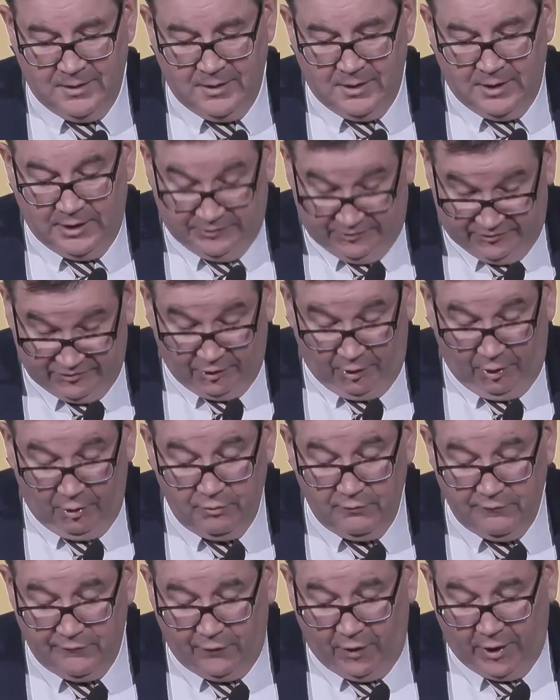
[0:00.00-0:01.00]
And
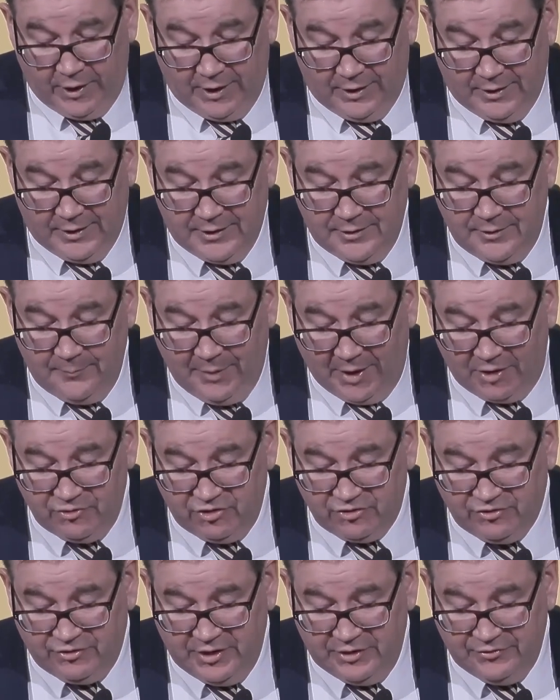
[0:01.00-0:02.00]
so, finally, the
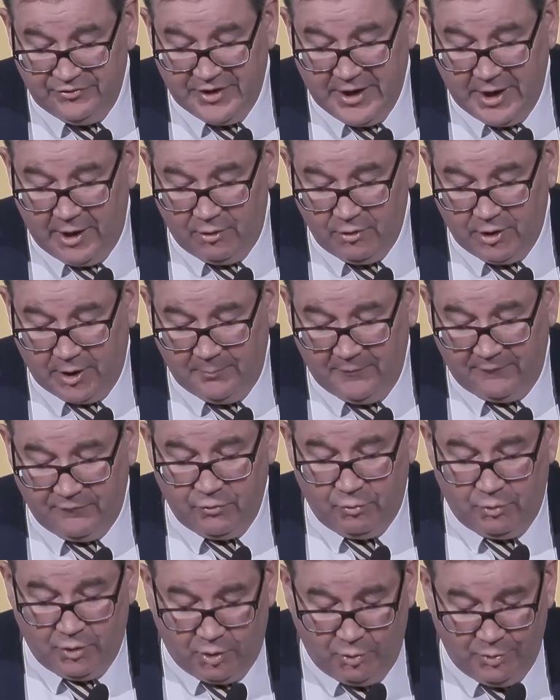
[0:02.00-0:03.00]
budget sees the outcome of
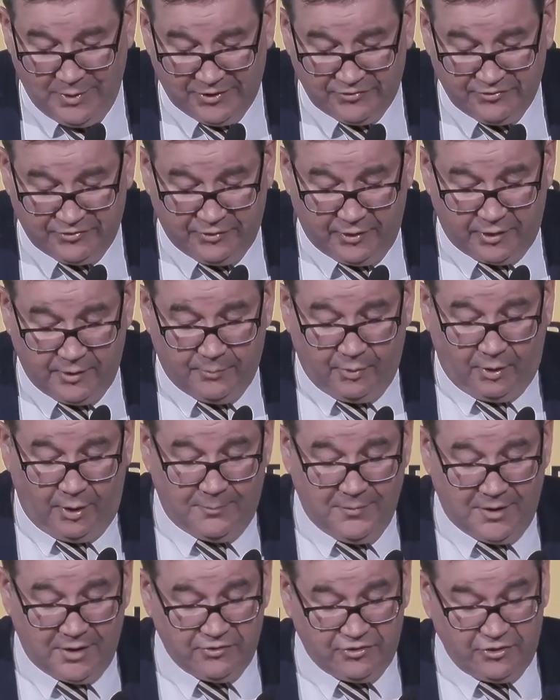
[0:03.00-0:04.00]
the request that the
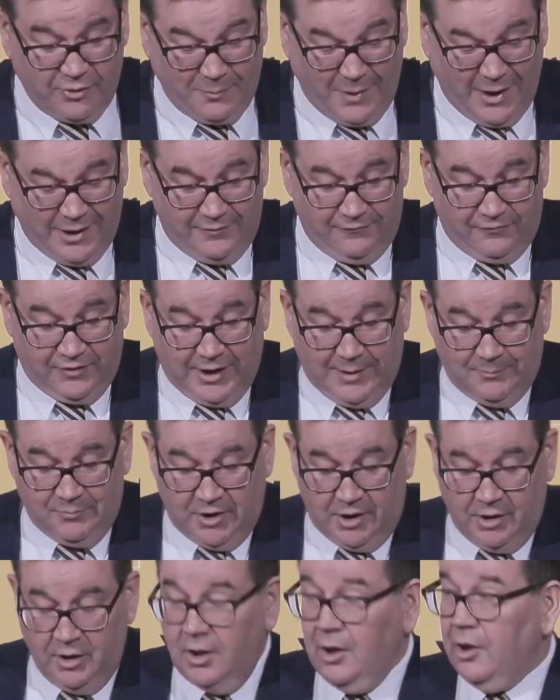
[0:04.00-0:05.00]
Prime Minister made of
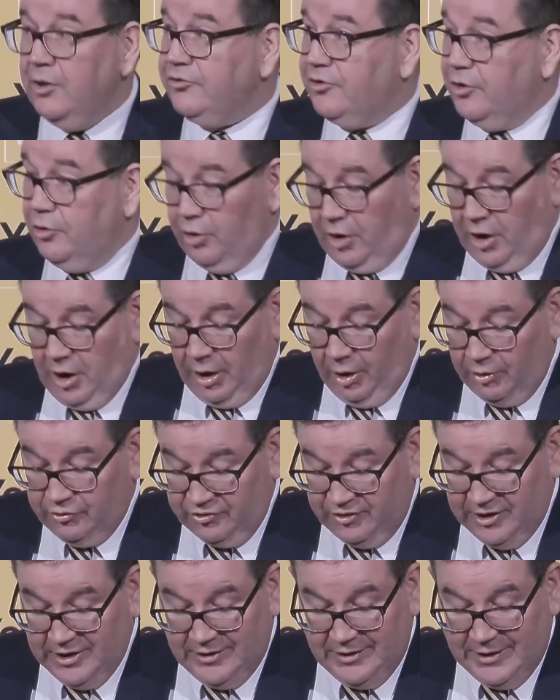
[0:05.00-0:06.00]
Cabinet to look
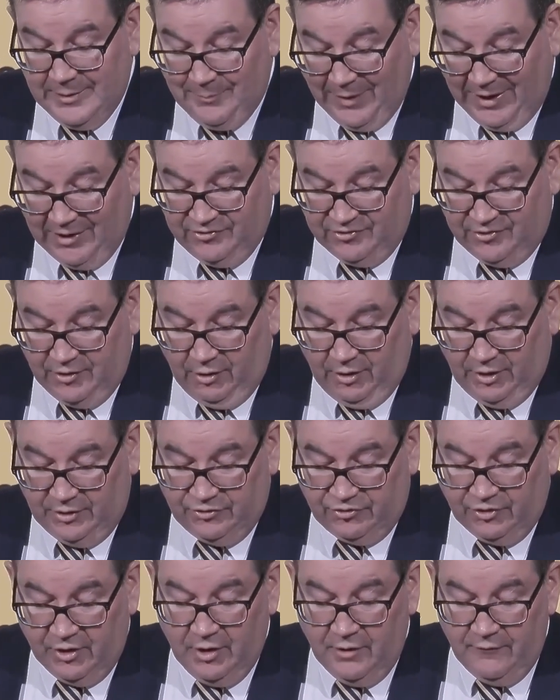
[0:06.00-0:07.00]
closely at their
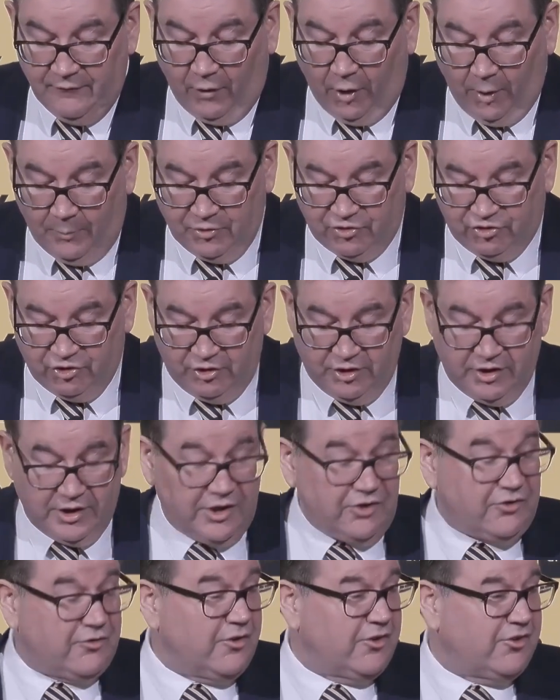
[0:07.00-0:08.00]
baselines for
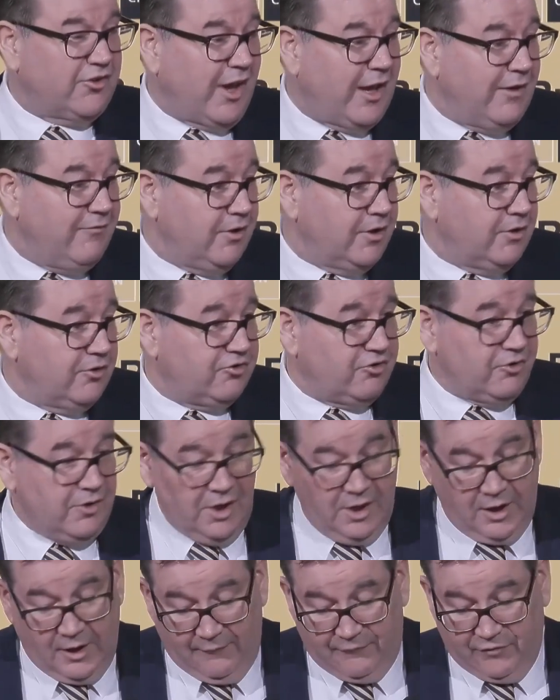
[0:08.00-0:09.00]
opportunities for savings,
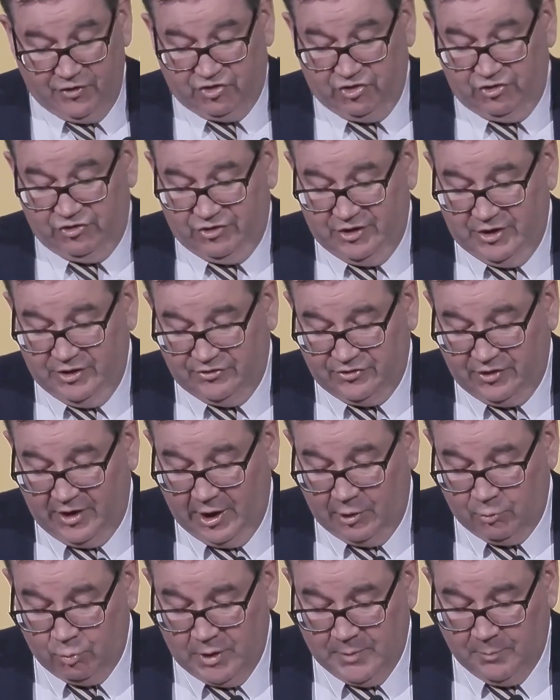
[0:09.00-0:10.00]
efficiencies,
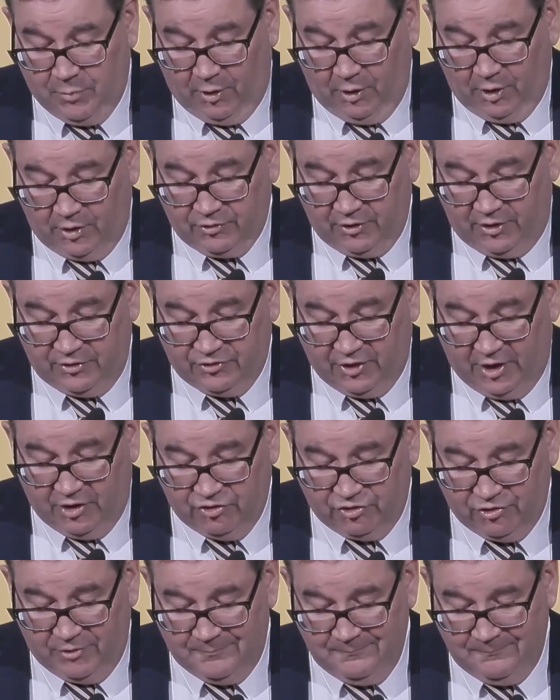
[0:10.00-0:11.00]
and
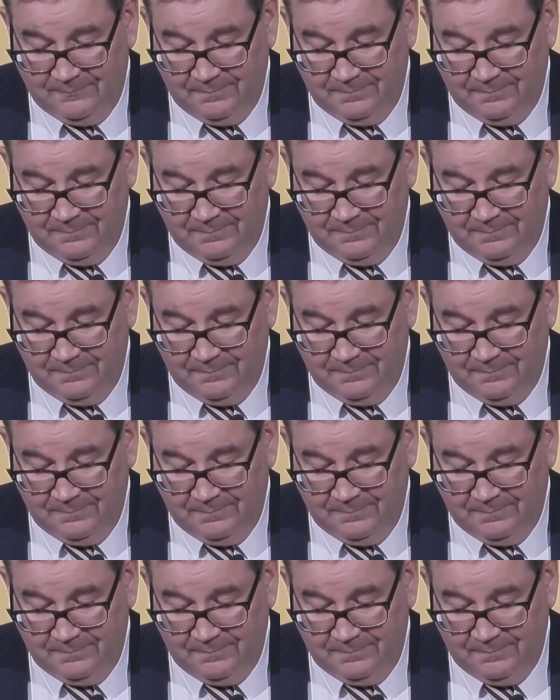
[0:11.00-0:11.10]
reprioritisation.